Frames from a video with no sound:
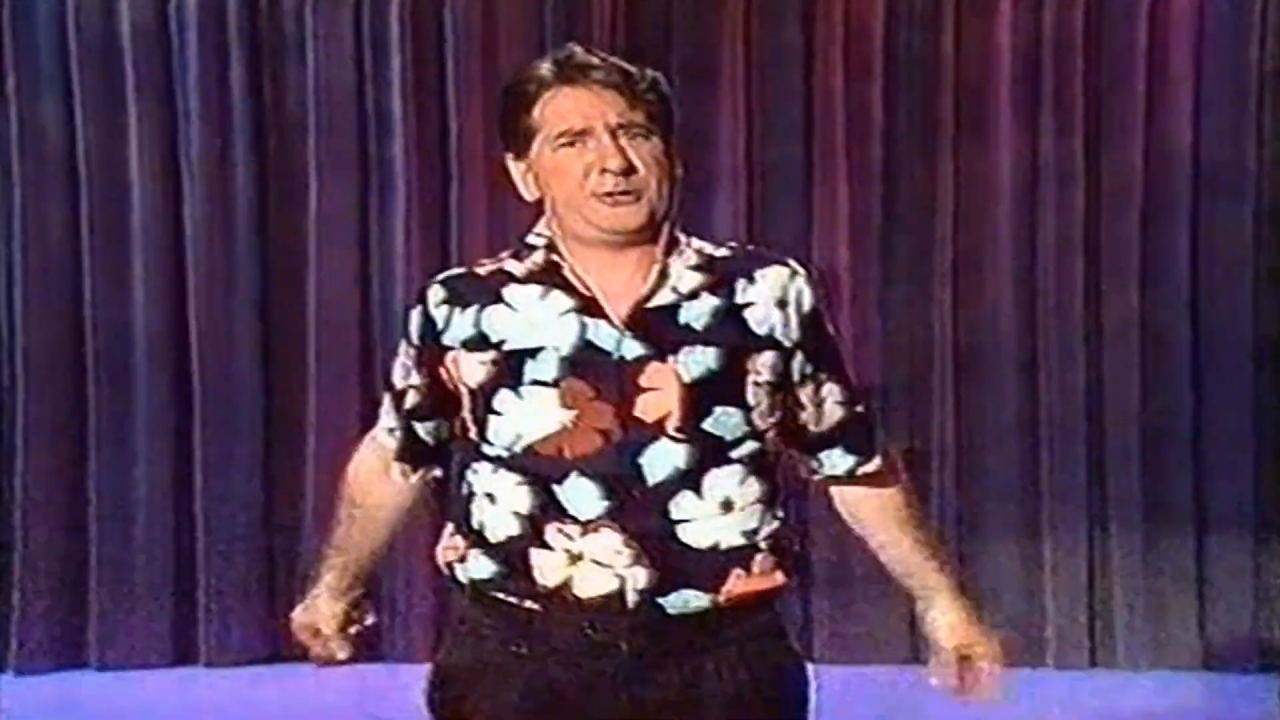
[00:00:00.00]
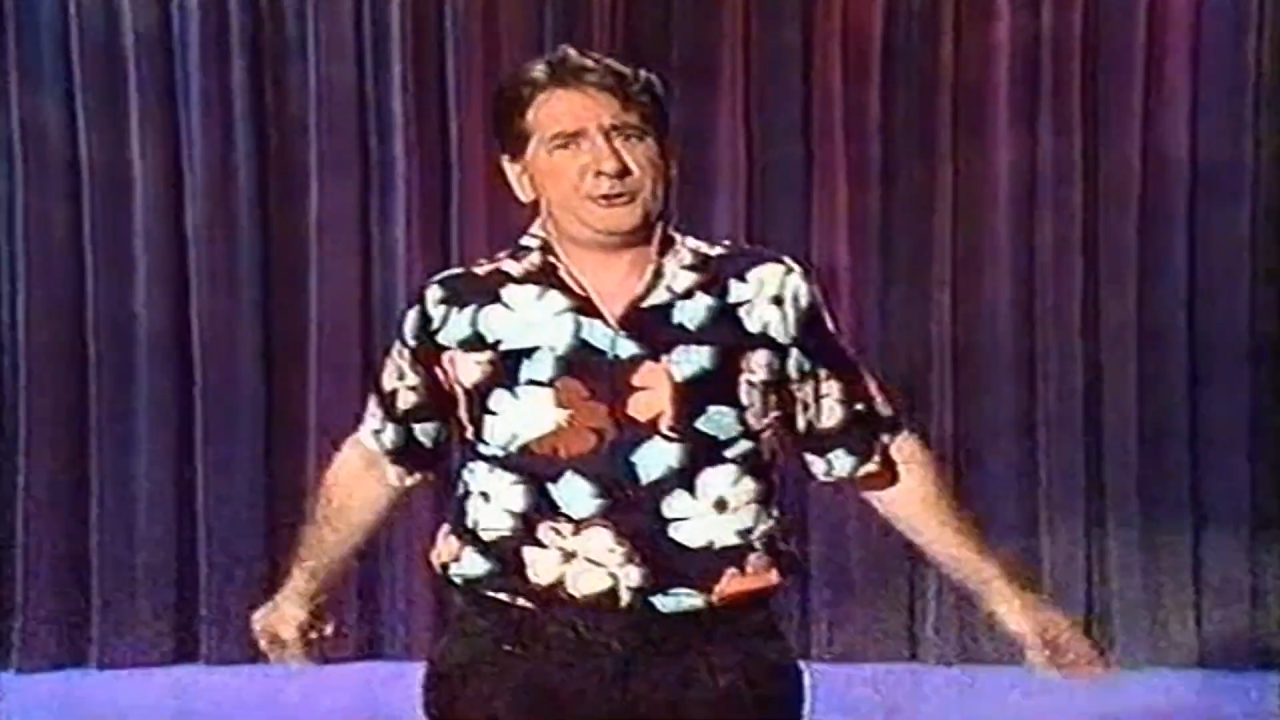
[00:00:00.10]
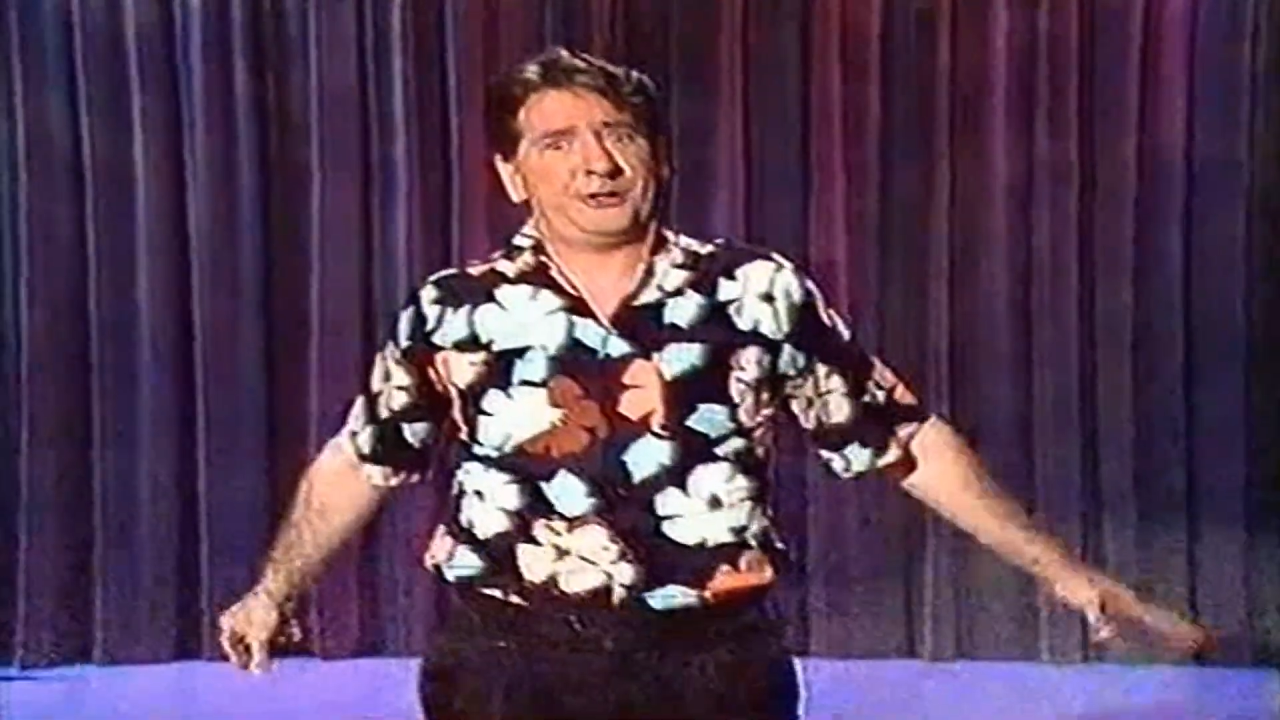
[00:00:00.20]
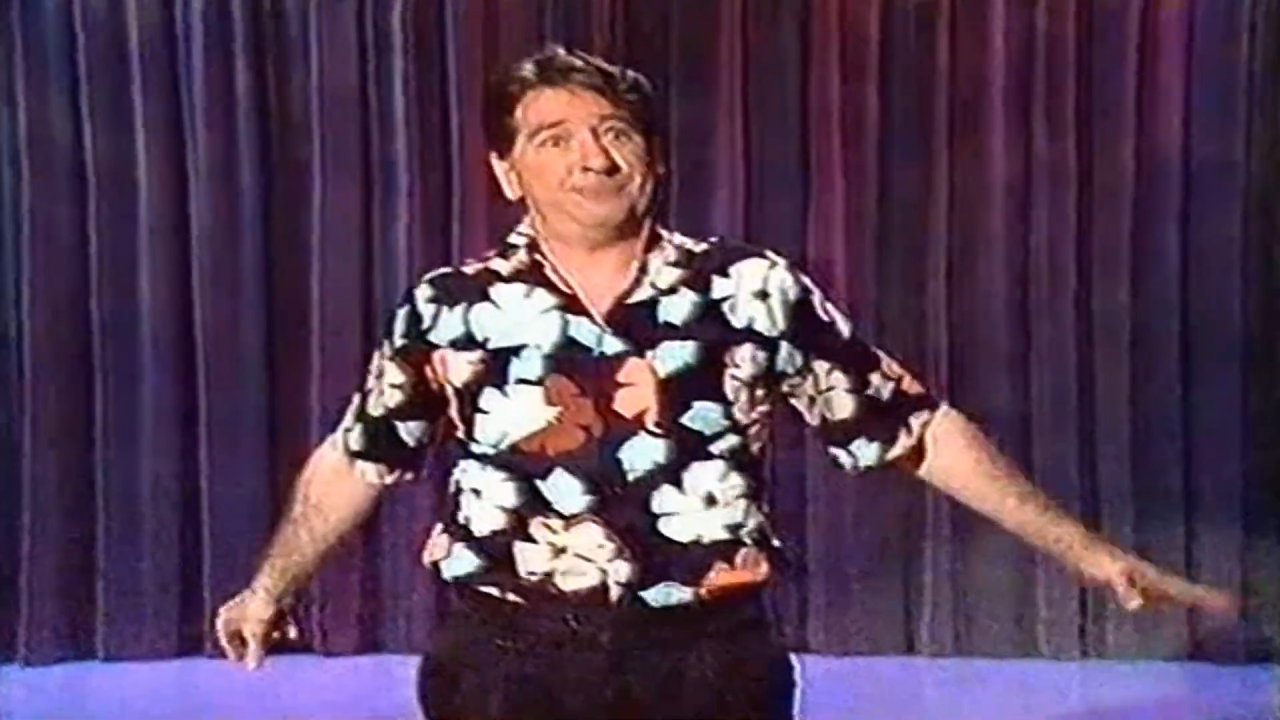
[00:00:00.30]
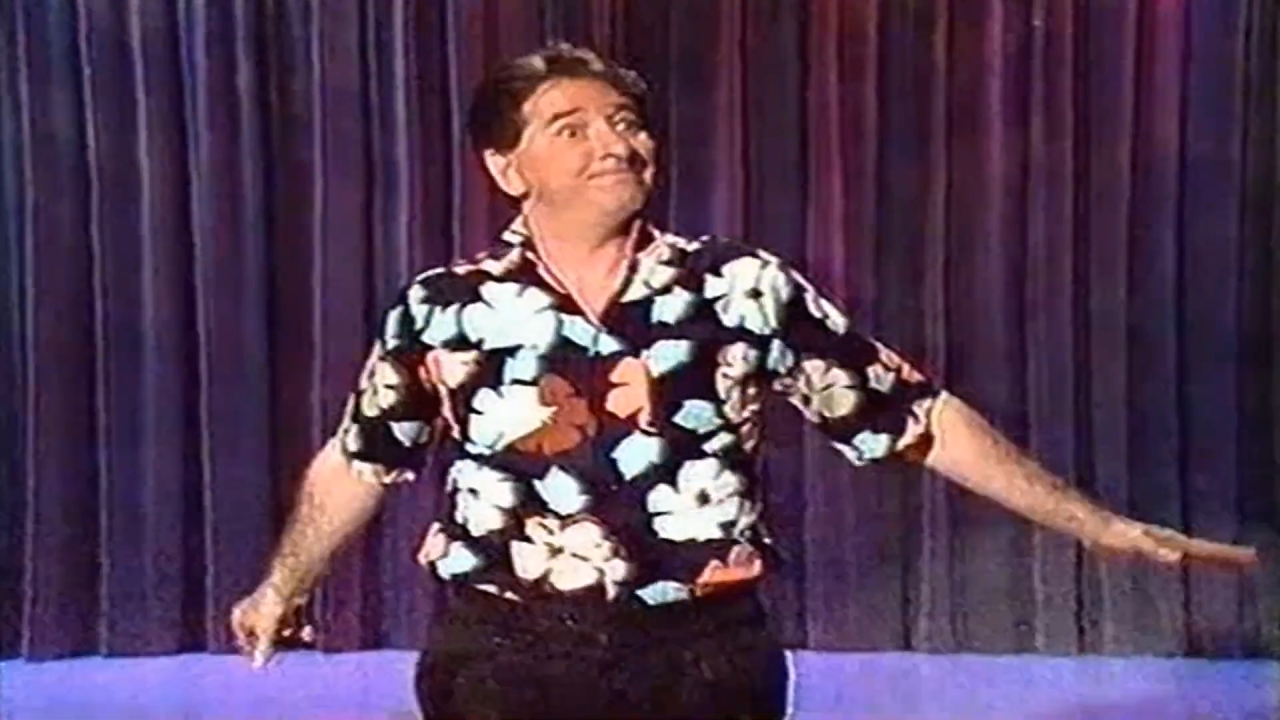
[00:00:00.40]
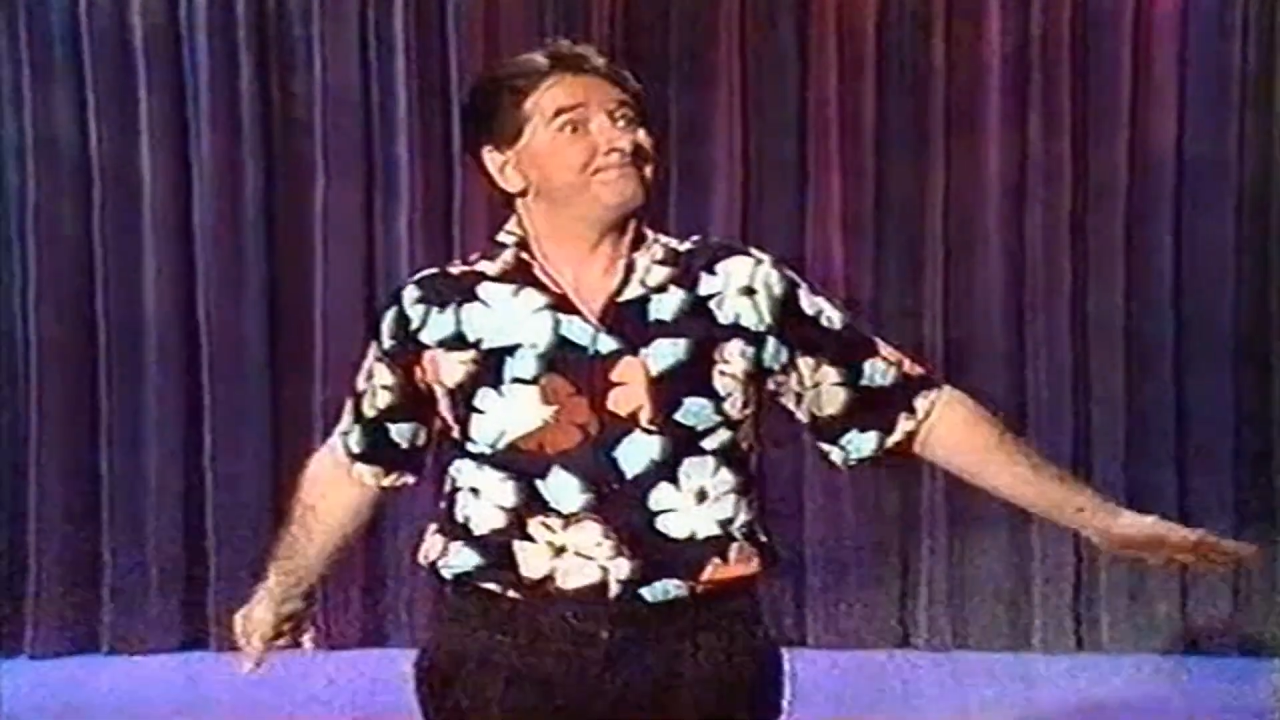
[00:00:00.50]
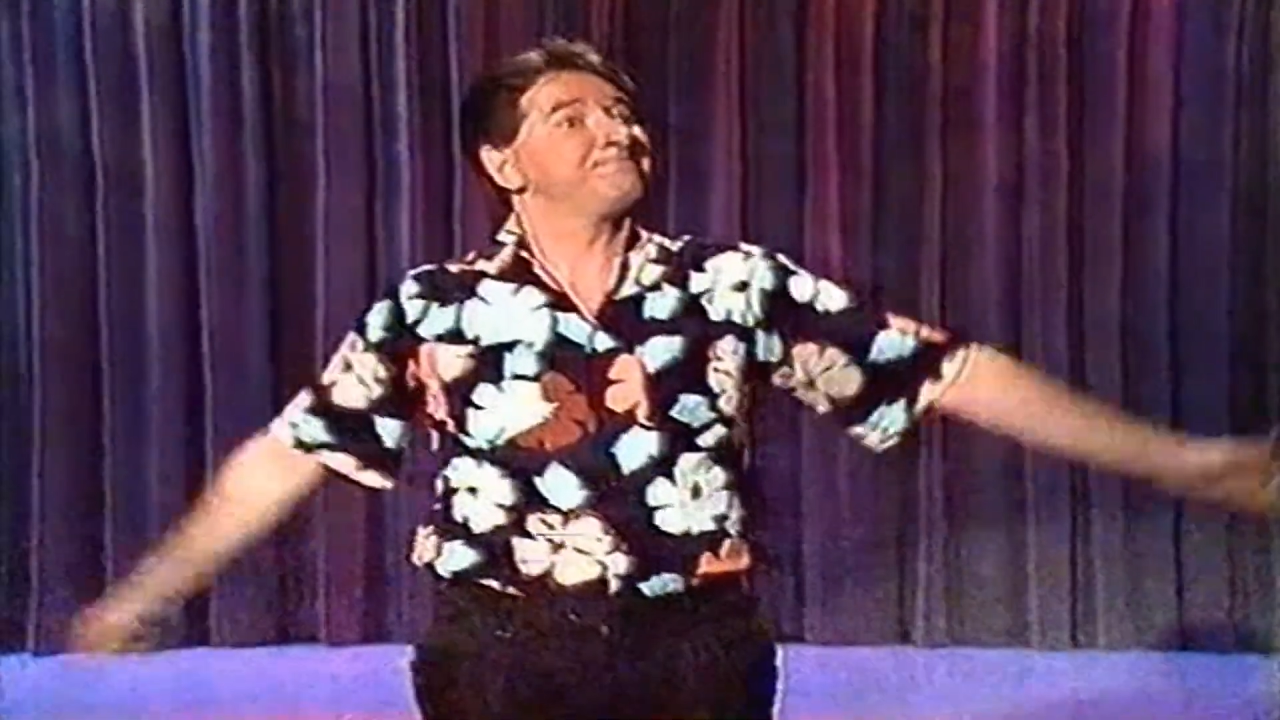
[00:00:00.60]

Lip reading: union.